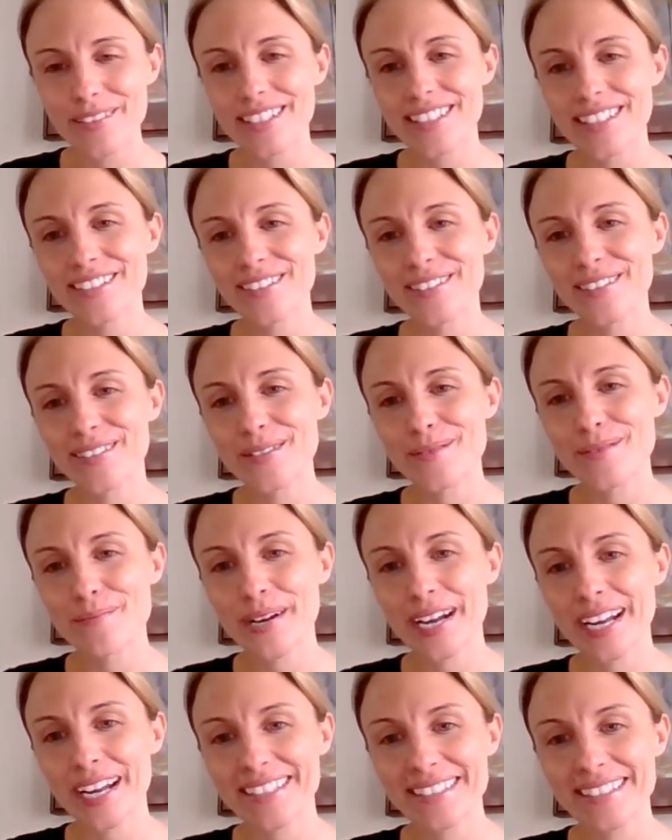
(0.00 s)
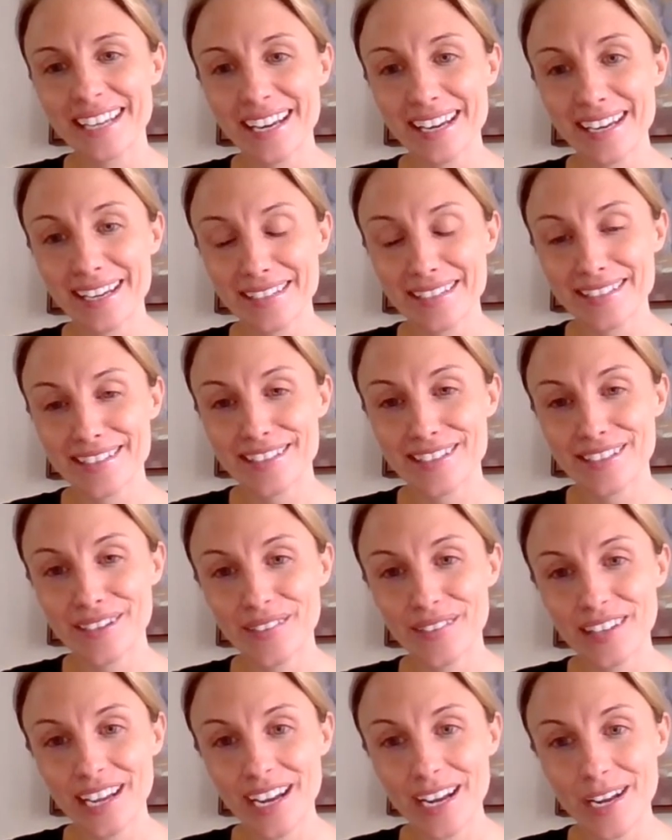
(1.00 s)
to my days
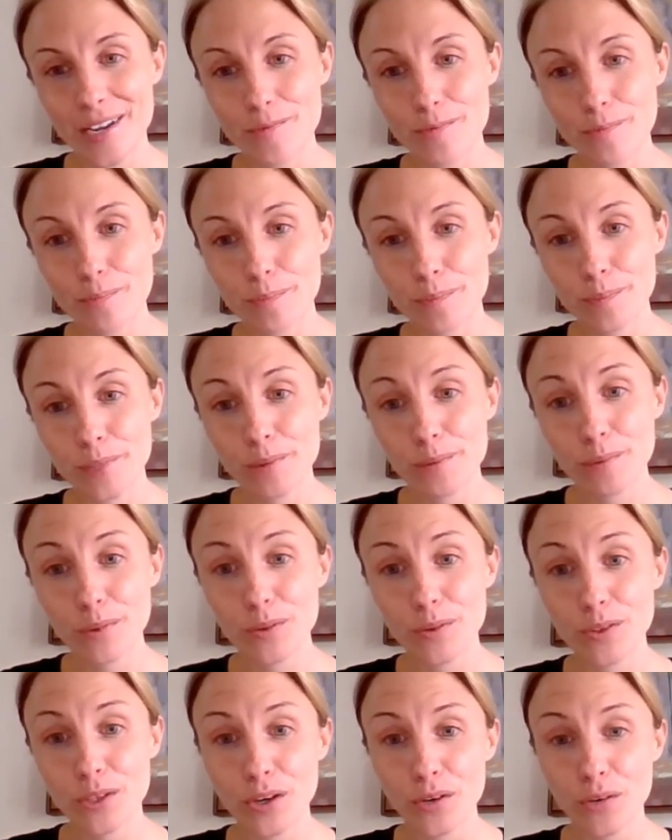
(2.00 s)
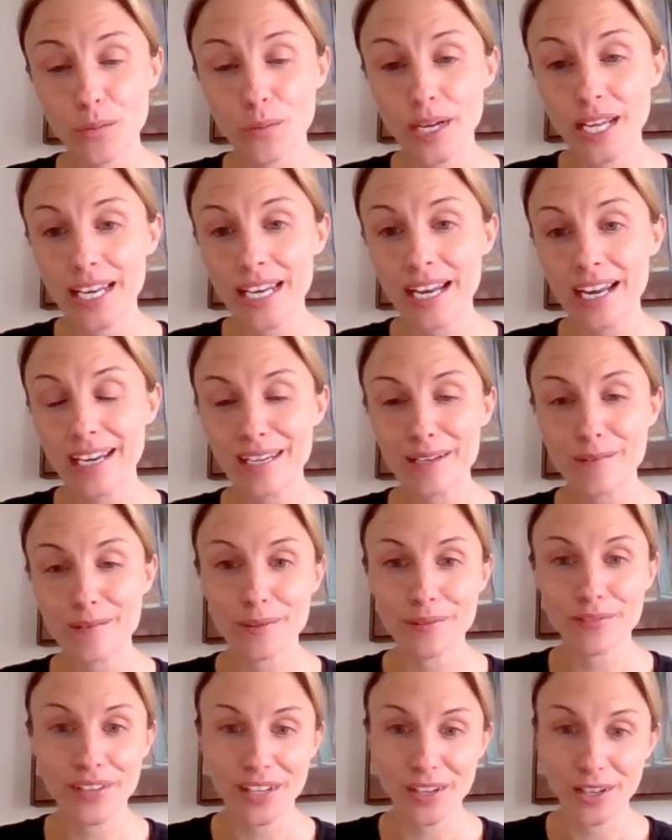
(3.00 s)
so that people know when I am
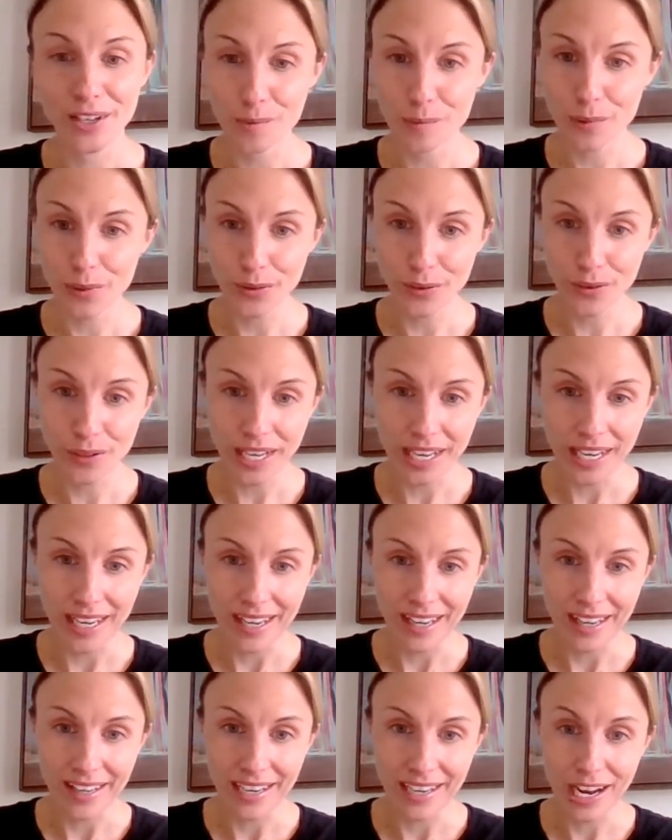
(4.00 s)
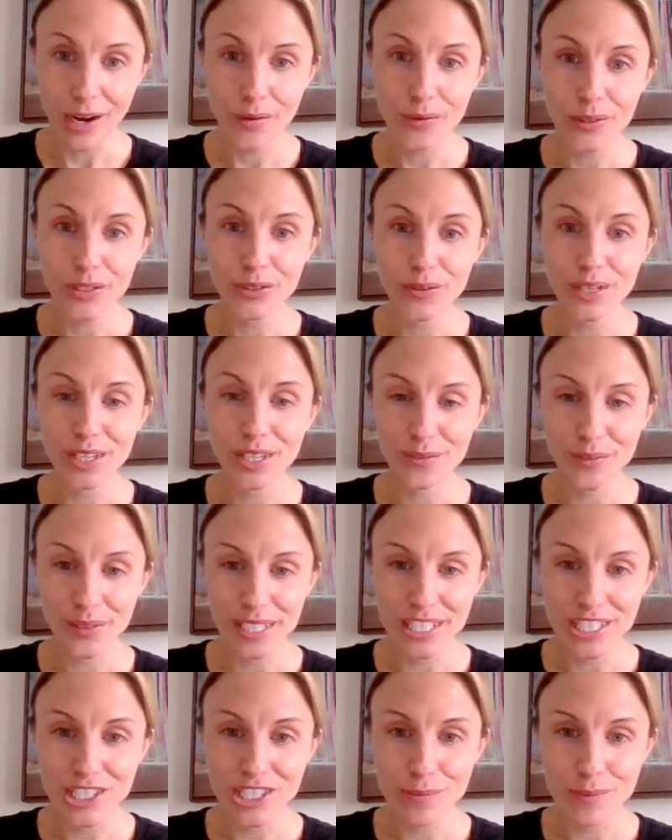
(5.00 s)
available and how you can
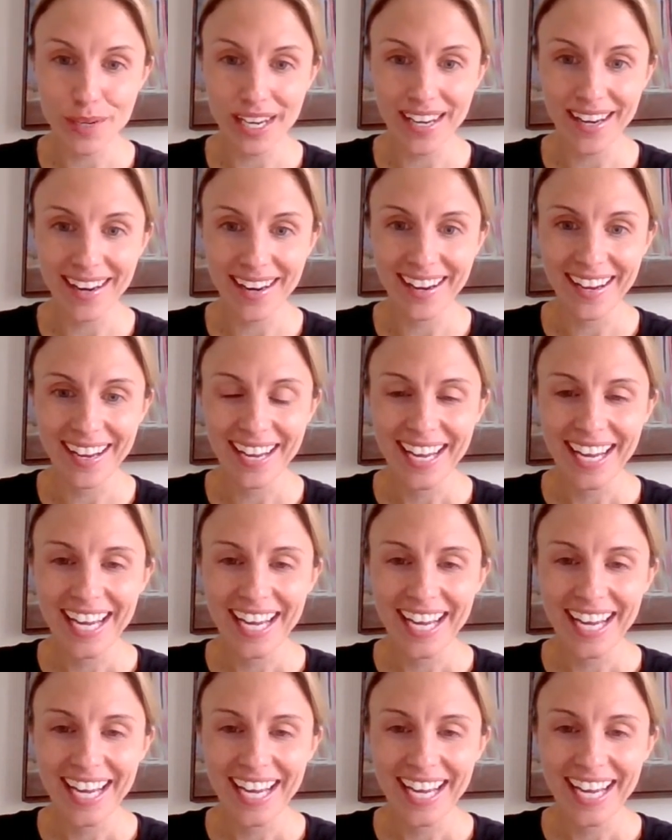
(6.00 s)
reach me.